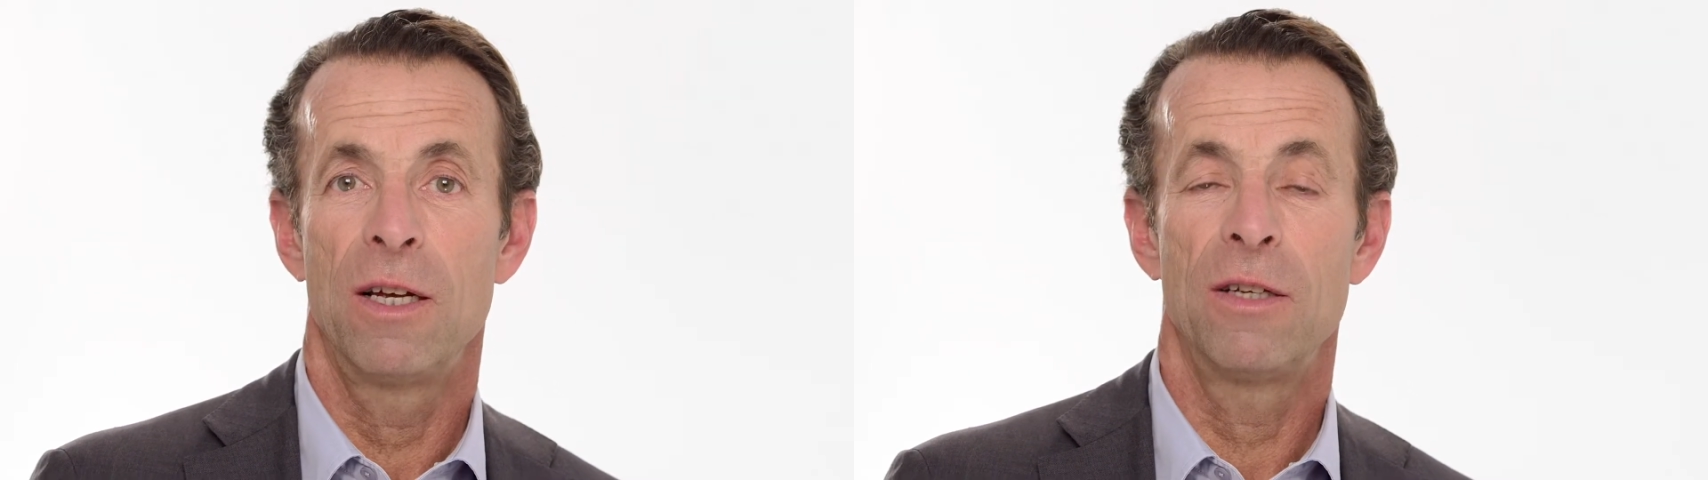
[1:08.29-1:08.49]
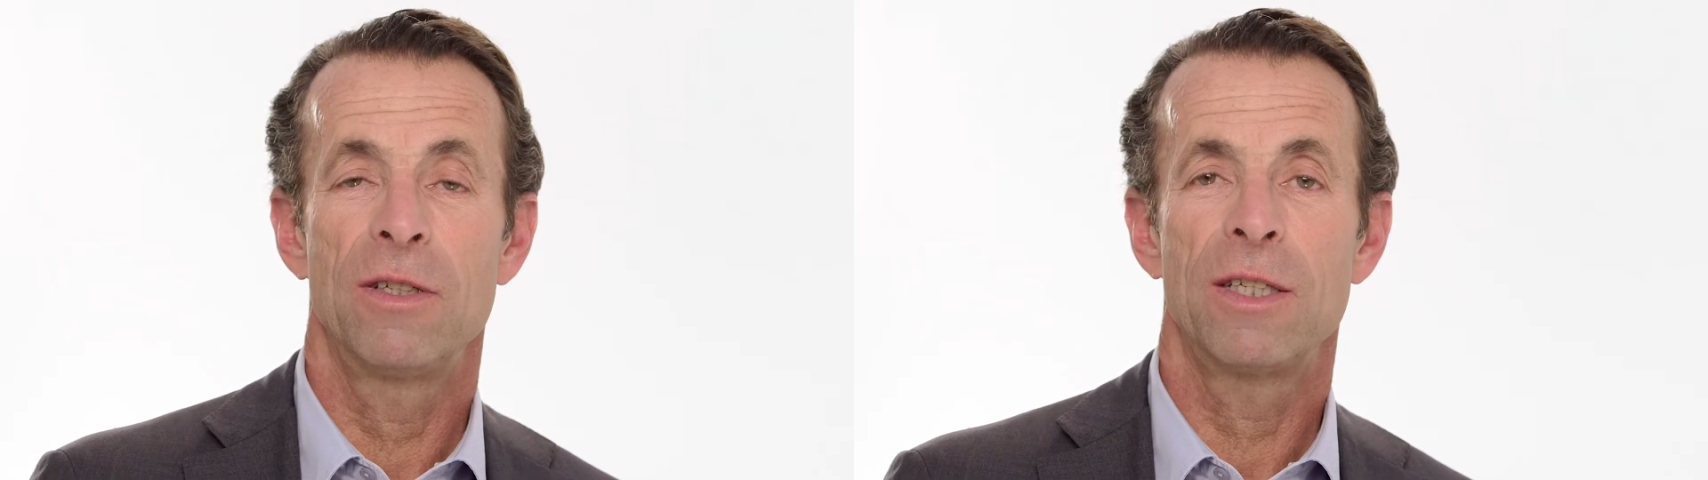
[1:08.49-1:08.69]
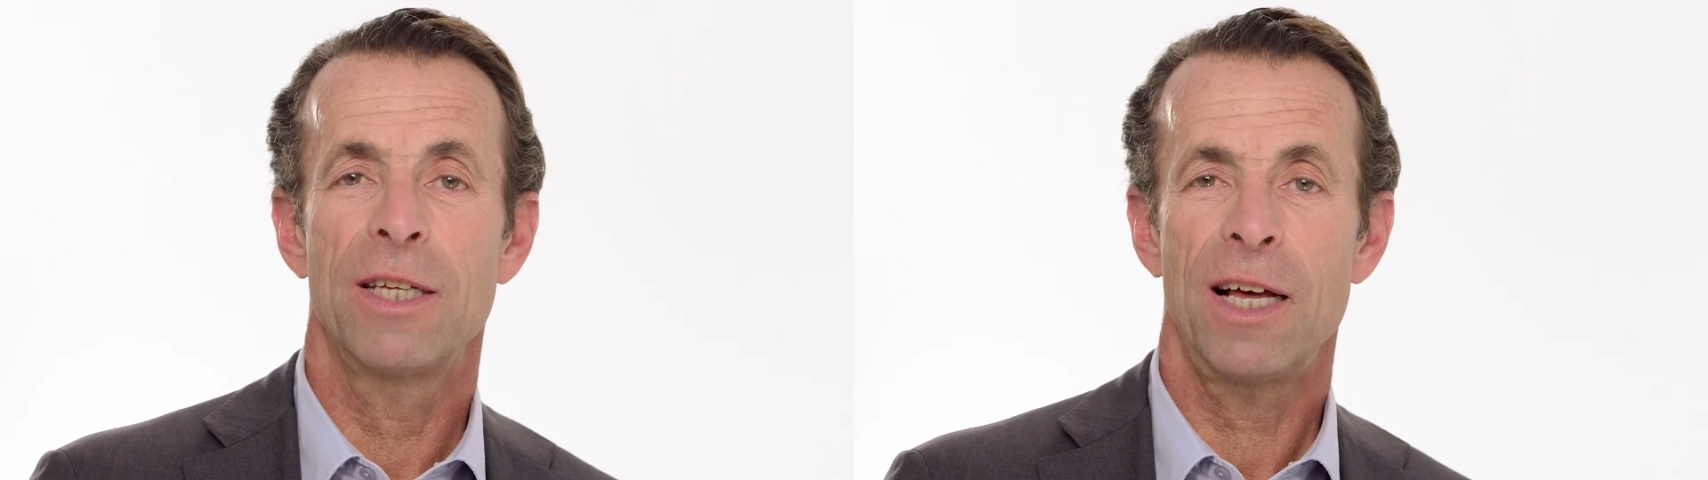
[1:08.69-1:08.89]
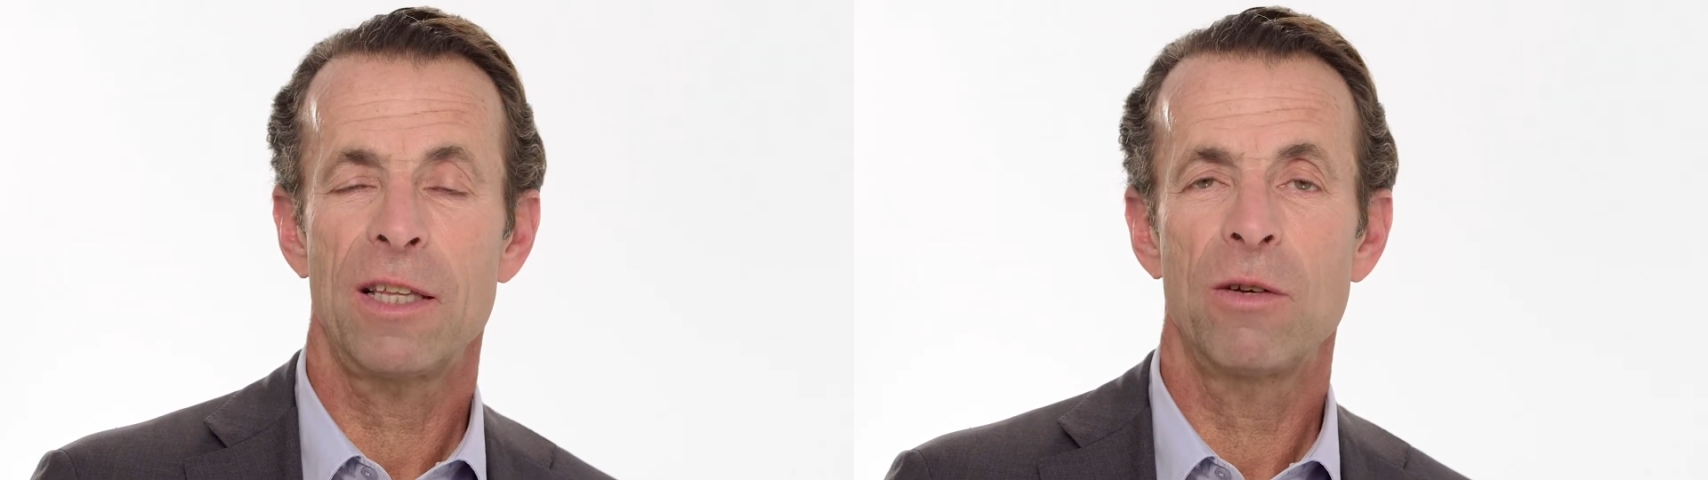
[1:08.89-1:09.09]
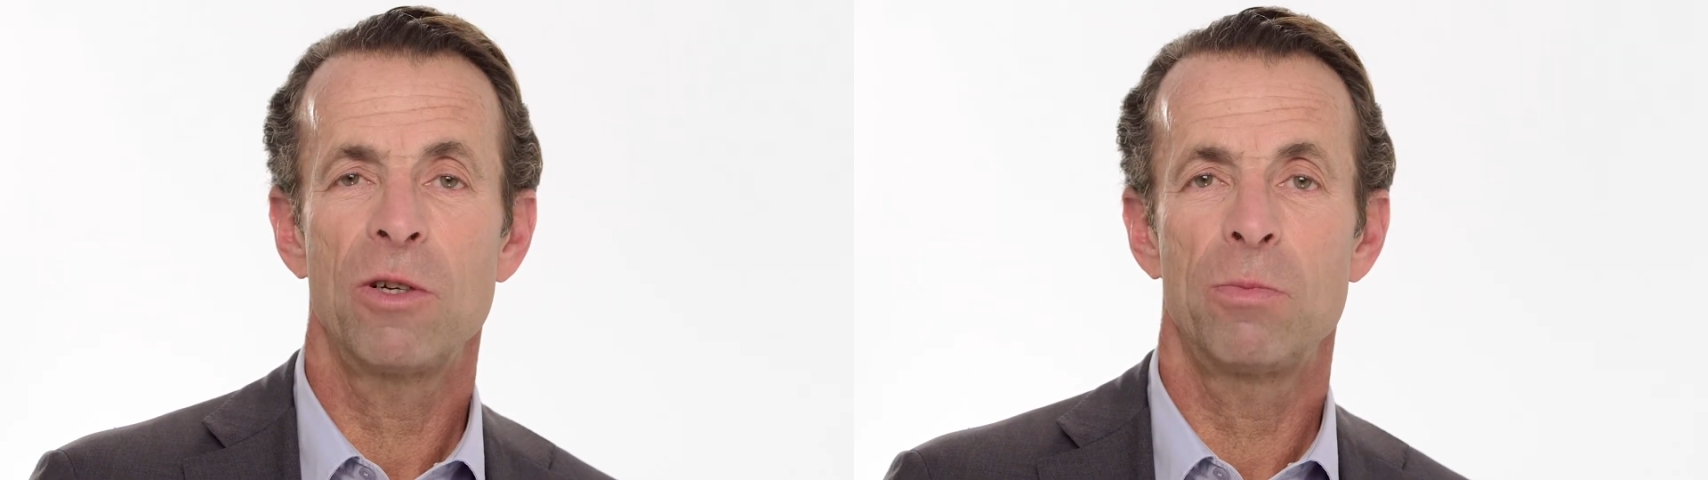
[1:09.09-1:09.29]
is
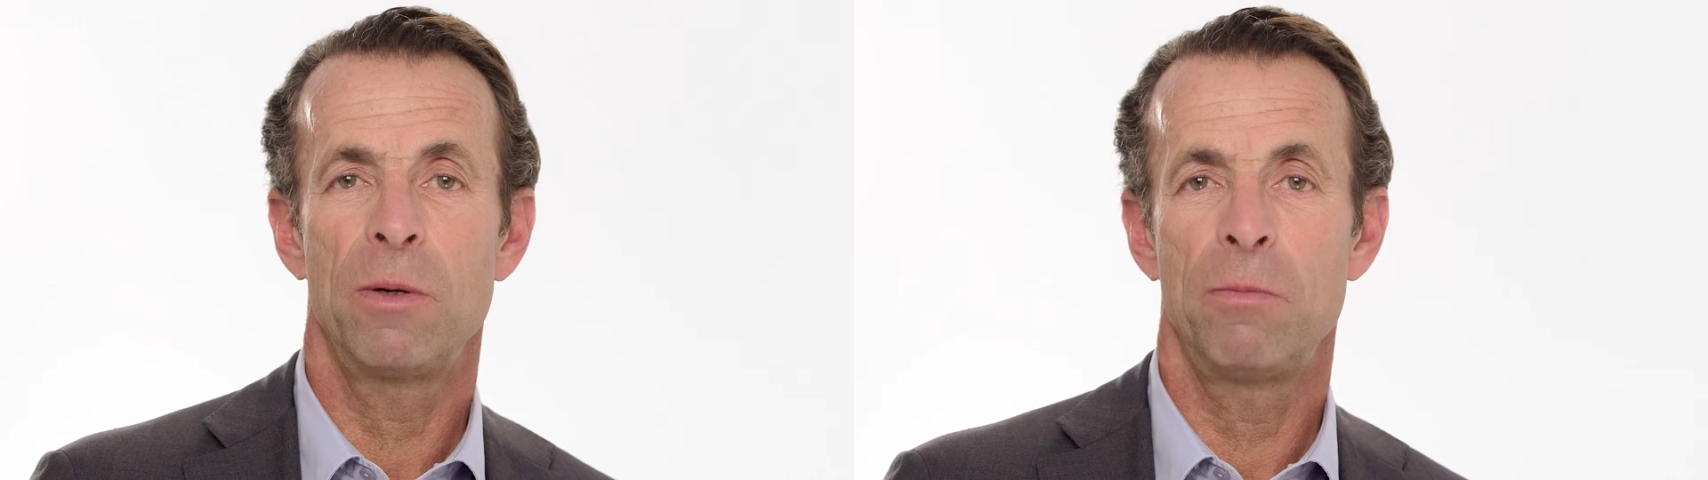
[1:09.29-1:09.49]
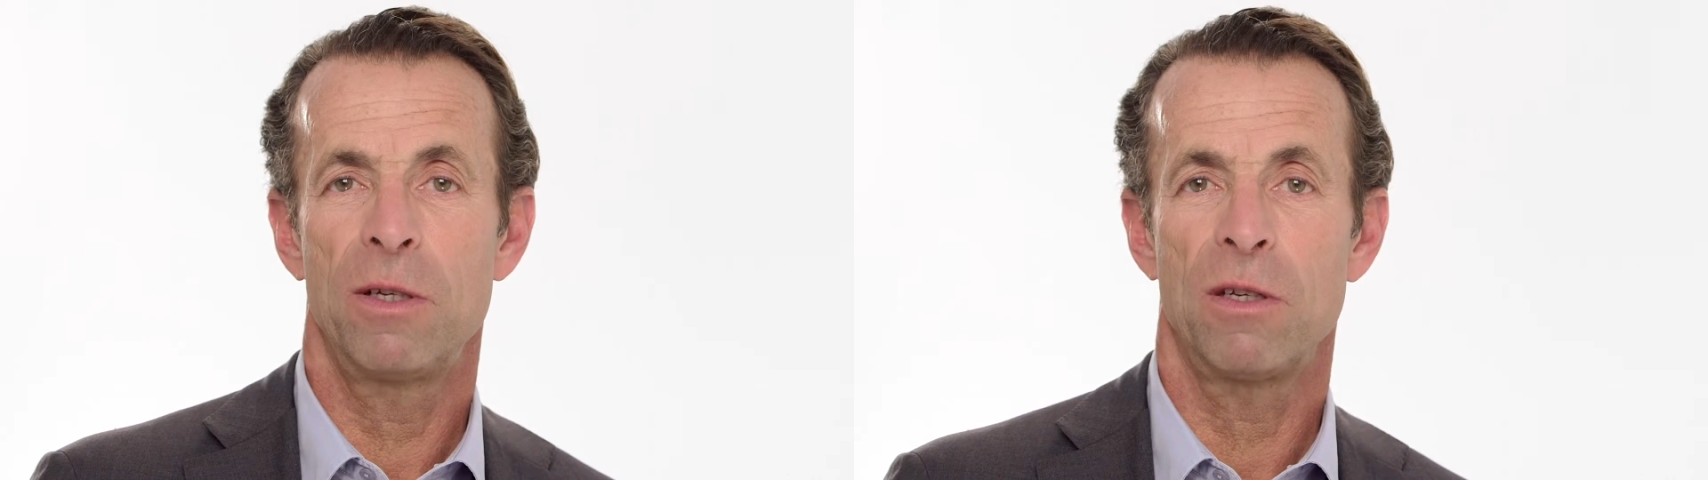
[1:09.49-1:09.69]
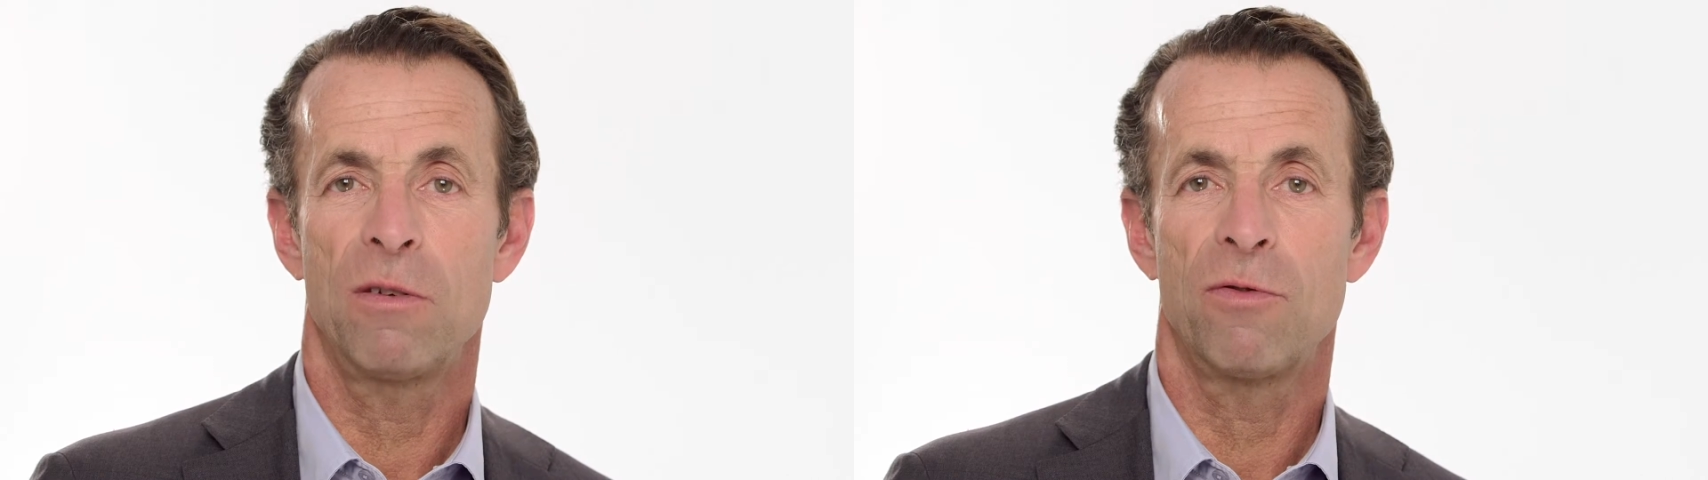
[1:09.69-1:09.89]
exactly what's been missing